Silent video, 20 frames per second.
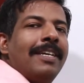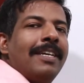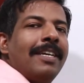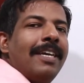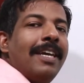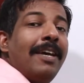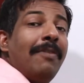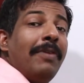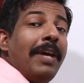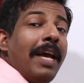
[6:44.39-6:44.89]

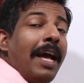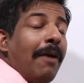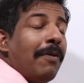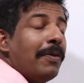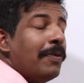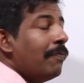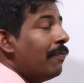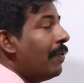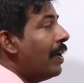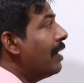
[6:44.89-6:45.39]
Here we
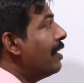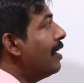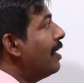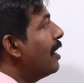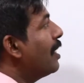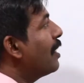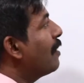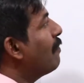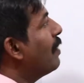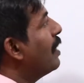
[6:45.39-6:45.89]
have to find the
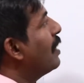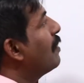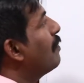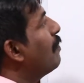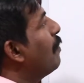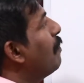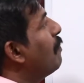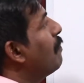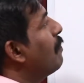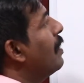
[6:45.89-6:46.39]
derivative
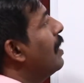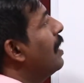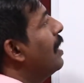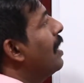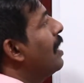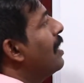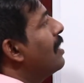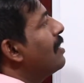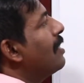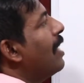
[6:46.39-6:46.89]
of